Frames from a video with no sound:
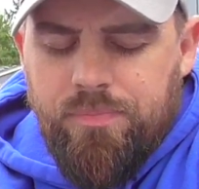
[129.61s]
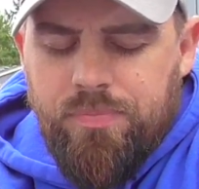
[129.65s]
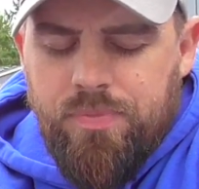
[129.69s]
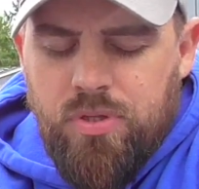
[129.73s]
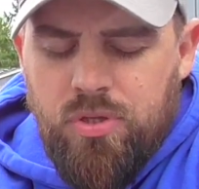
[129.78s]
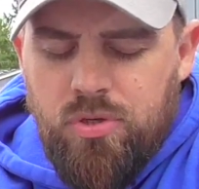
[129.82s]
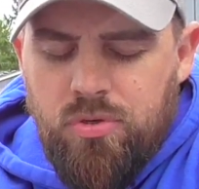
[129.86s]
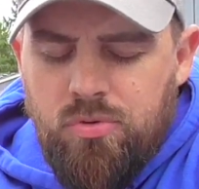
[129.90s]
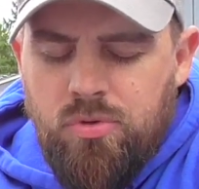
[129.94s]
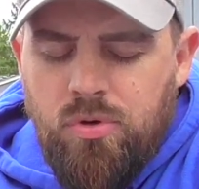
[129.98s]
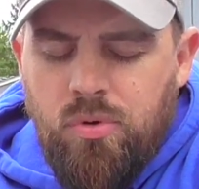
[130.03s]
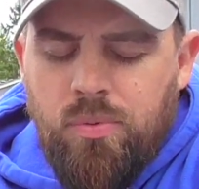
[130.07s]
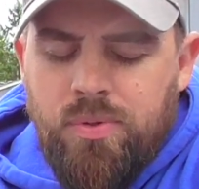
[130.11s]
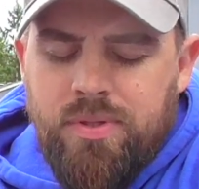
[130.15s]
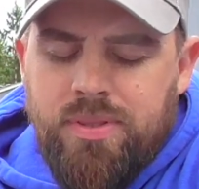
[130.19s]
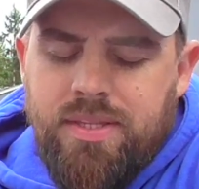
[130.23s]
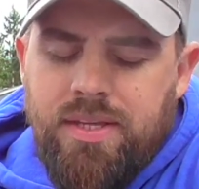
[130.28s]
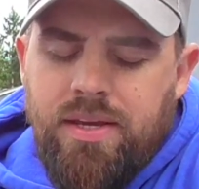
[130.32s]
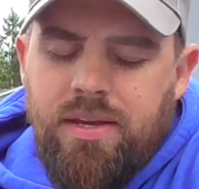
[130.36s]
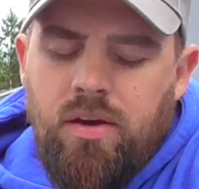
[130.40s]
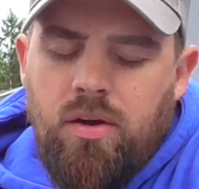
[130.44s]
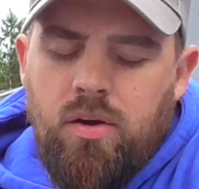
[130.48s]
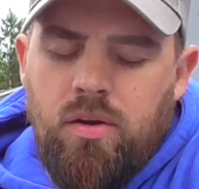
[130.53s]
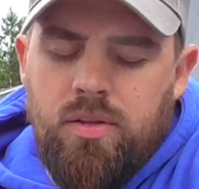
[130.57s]
you know what
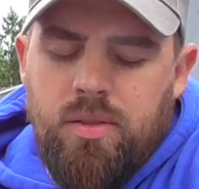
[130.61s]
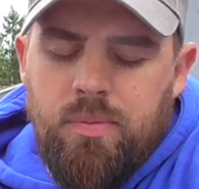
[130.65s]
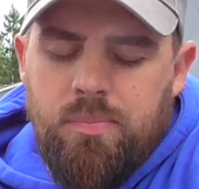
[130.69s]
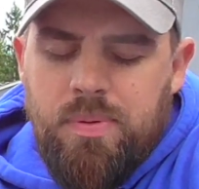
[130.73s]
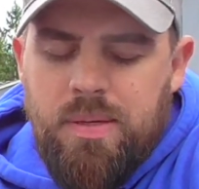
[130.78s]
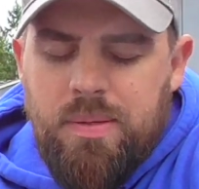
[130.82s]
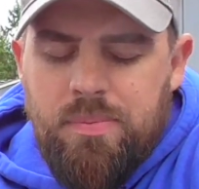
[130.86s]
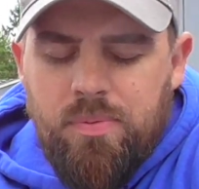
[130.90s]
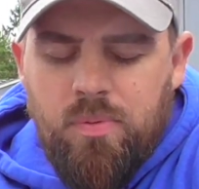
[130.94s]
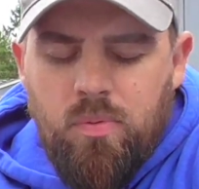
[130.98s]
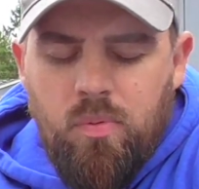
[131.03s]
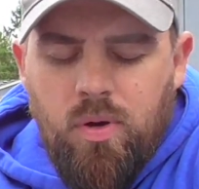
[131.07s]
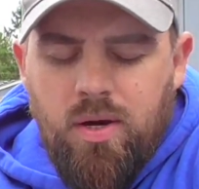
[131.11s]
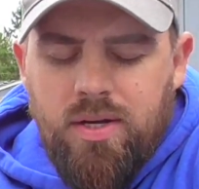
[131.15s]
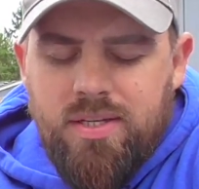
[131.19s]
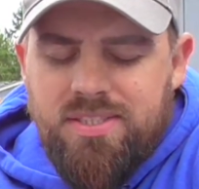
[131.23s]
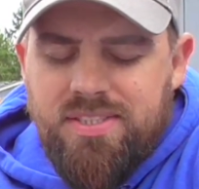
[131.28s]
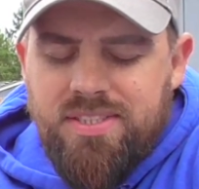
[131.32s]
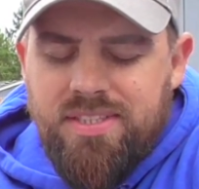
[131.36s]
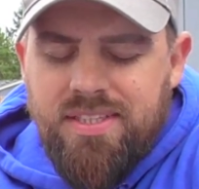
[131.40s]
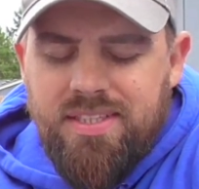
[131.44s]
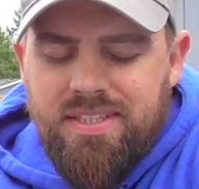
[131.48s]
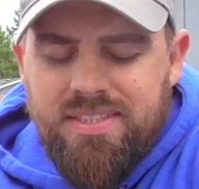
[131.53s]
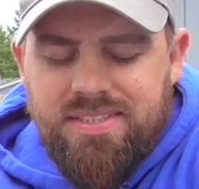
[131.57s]
they are. The people
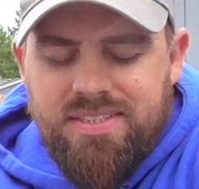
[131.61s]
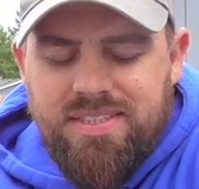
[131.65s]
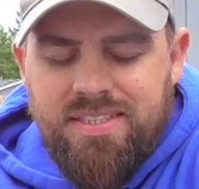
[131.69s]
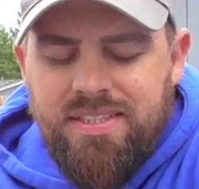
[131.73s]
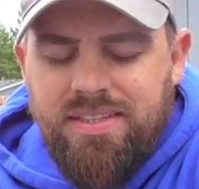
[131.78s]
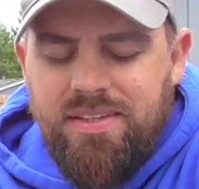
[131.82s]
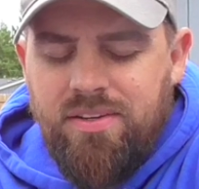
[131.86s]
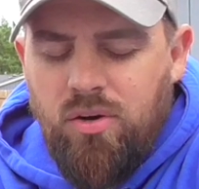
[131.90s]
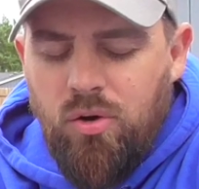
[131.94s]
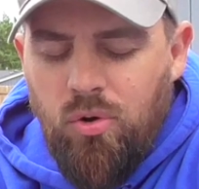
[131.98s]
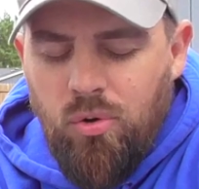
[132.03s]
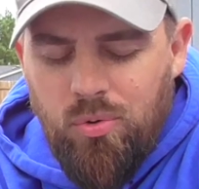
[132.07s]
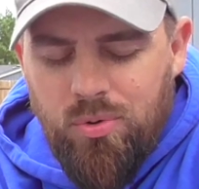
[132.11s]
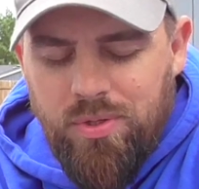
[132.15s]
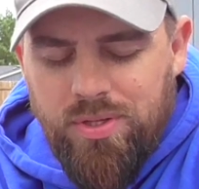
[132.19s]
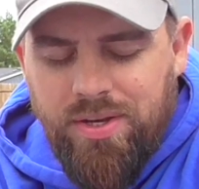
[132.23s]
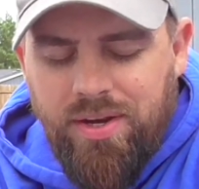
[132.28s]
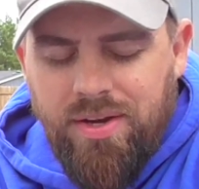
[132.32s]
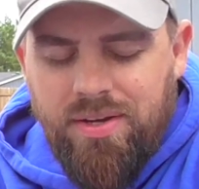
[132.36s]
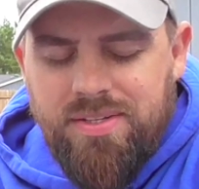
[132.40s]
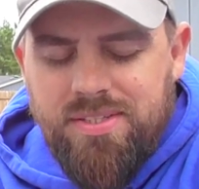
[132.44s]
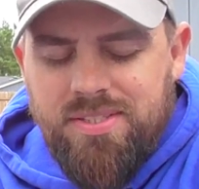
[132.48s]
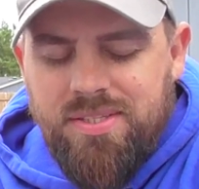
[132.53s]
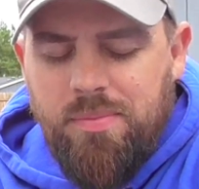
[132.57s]
watching, listening, that are
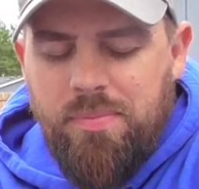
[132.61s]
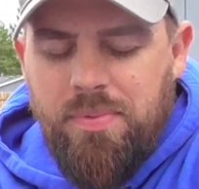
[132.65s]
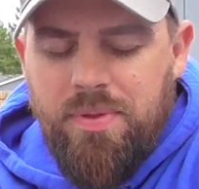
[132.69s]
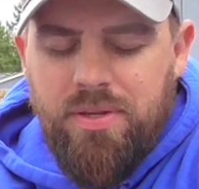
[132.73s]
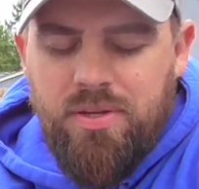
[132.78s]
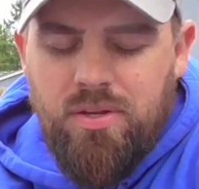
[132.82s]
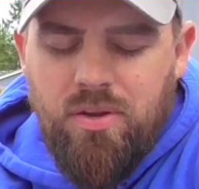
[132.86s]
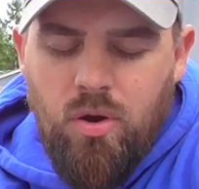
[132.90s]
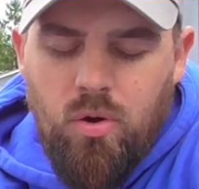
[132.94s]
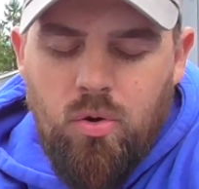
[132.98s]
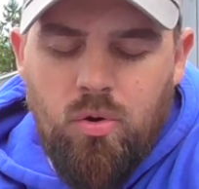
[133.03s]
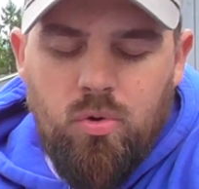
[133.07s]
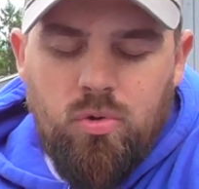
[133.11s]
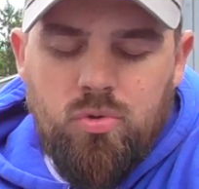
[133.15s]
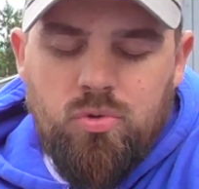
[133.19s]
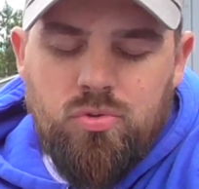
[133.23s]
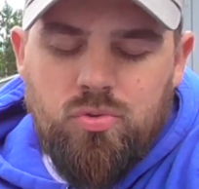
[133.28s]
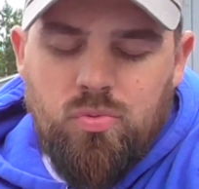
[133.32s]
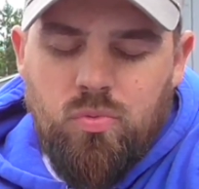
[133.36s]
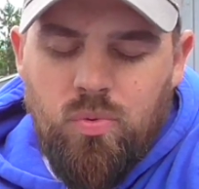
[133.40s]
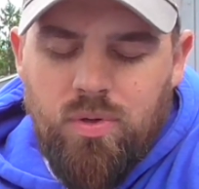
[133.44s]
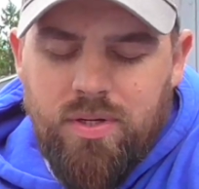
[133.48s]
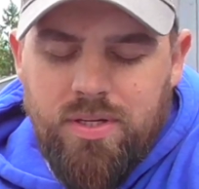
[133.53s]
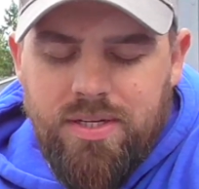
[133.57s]
holding on to something
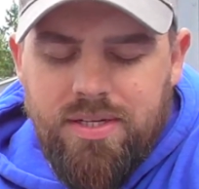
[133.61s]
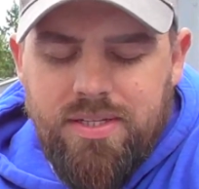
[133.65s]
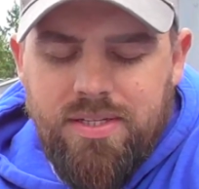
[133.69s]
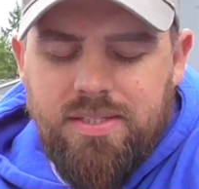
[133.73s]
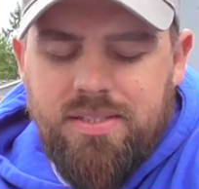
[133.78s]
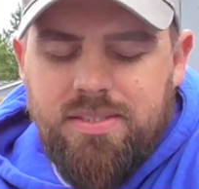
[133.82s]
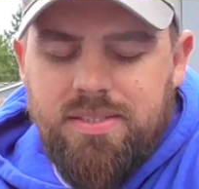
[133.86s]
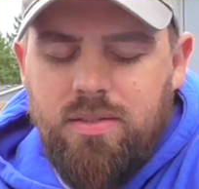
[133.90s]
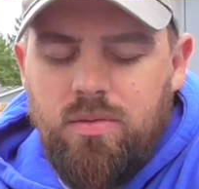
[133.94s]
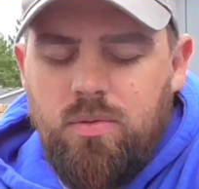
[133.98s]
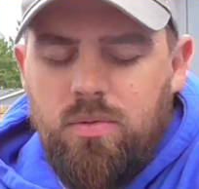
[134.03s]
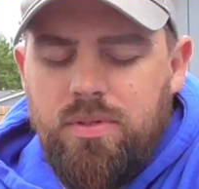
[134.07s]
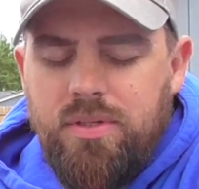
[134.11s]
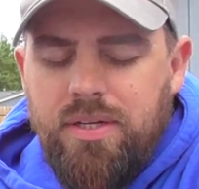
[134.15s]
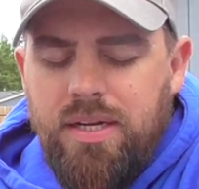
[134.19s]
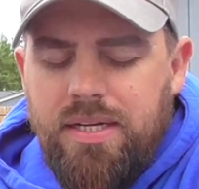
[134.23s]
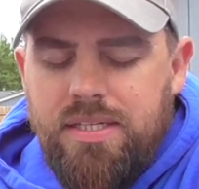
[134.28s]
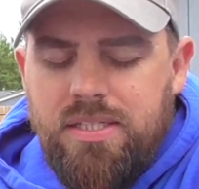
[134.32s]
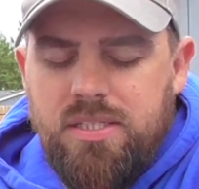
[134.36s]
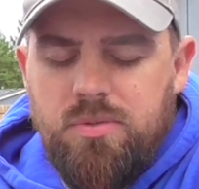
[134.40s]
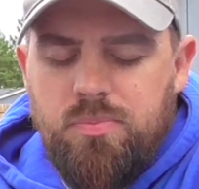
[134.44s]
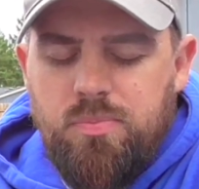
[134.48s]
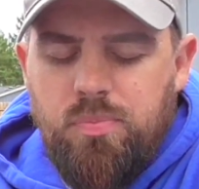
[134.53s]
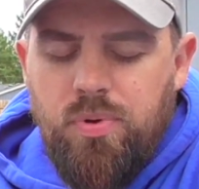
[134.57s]
knows what it is, Lord. And I
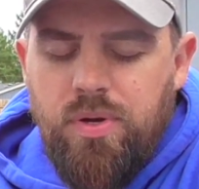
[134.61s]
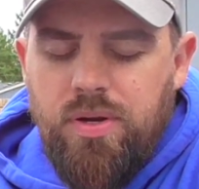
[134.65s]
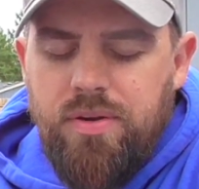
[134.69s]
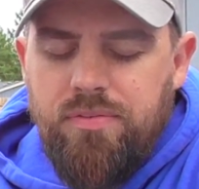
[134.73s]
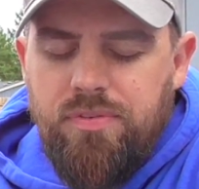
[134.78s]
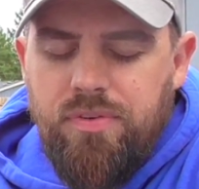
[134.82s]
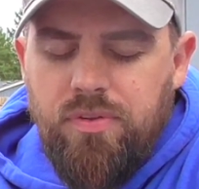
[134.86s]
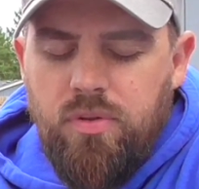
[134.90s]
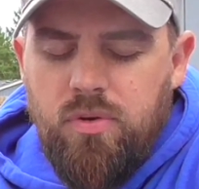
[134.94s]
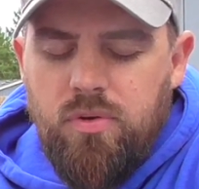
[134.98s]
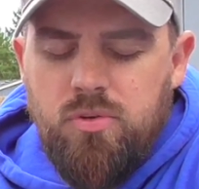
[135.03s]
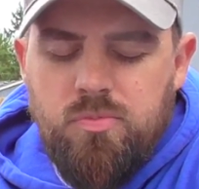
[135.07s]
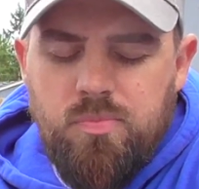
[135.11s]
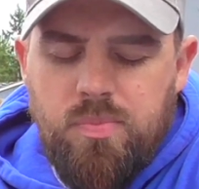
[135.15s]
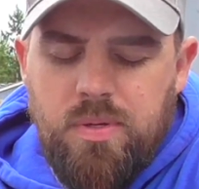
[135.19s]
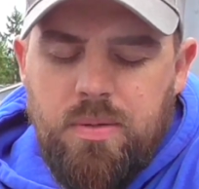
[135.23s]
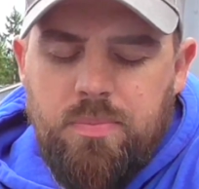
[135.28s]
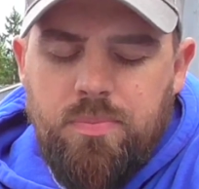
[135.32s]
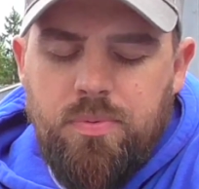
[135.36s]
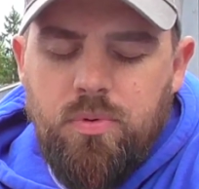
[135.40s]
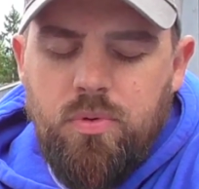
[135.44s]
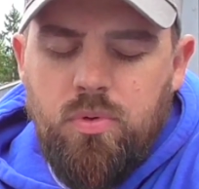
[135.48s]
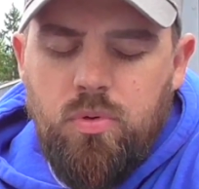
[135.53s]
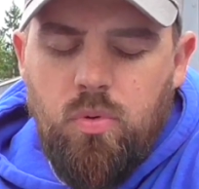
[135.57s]
just pray for those
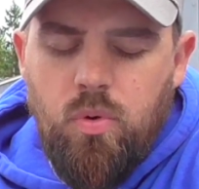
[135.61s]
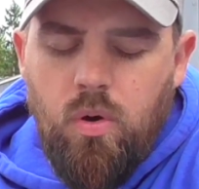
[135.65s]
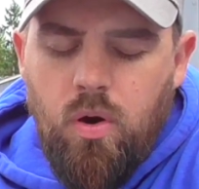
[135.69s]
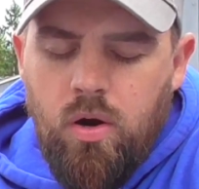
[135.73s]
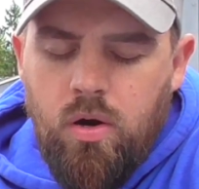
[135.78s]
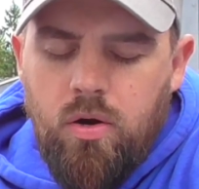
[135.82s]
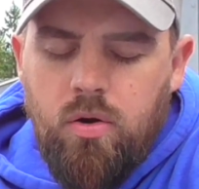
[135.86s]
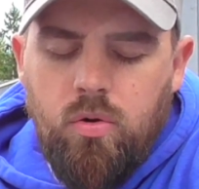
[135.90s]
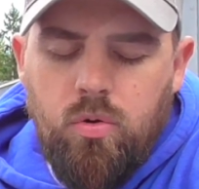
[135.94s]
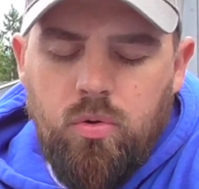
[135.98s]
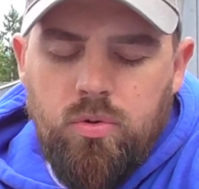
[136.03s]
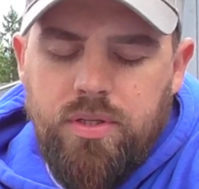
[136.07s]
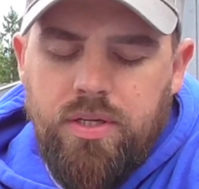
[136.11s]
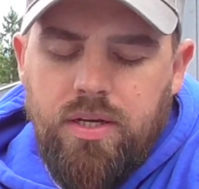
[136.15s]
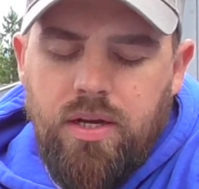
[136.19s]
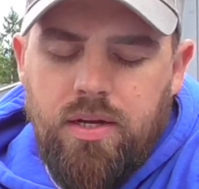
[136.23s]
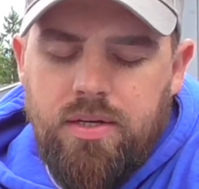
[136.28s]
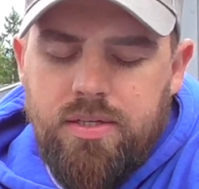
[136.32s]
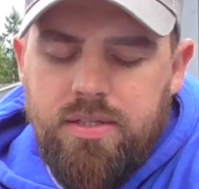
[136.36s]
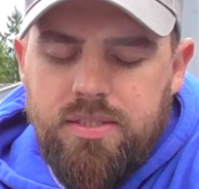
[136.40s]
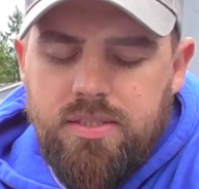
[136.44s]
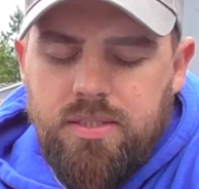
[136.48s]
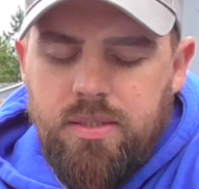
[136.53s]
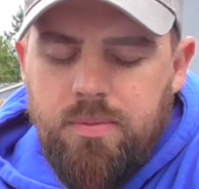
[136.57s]
people who are holding
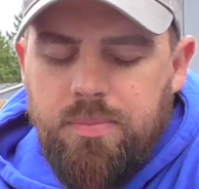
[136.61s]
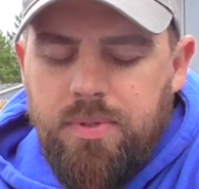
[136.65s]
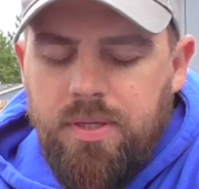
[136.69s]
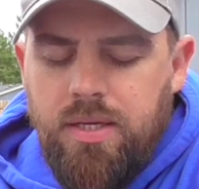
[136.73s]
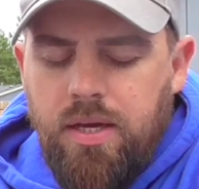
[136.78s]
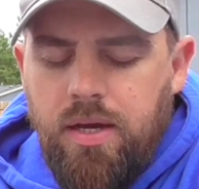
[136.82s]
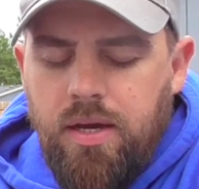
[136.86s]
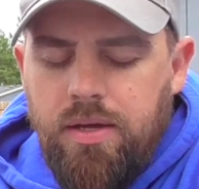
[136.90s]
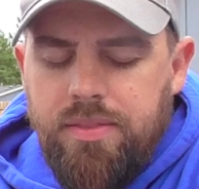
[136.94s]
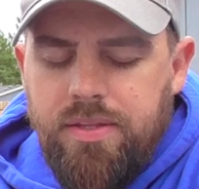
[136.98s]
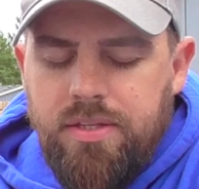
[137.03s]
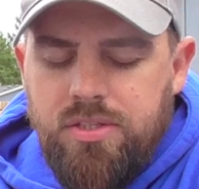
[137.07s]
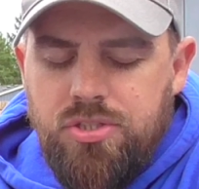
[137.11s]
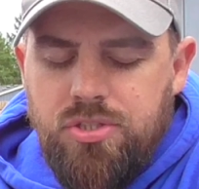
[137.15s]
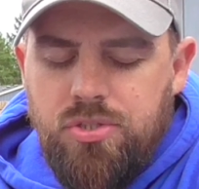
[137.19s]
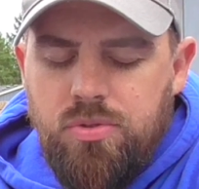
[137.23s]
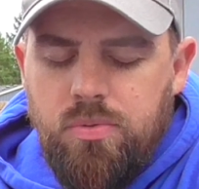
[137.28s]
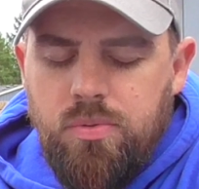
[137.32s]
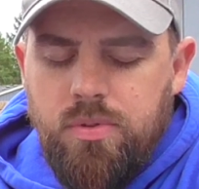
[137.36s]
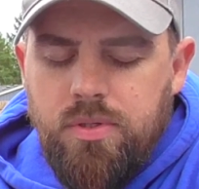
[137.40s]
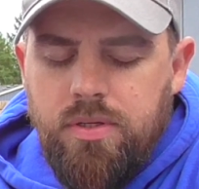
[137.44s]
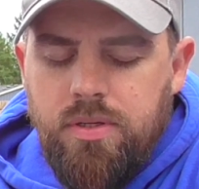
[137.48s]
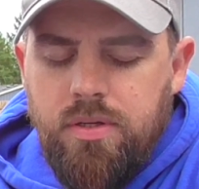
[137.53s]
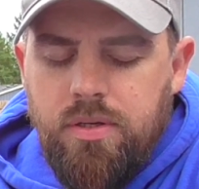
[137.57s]
on to something, God, that you
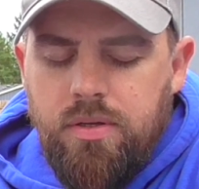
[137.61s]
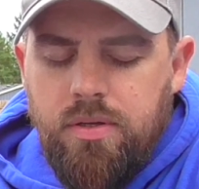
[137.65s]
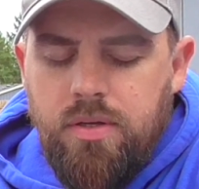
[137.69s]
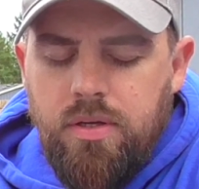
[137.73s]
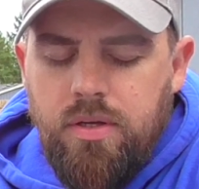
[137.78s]
would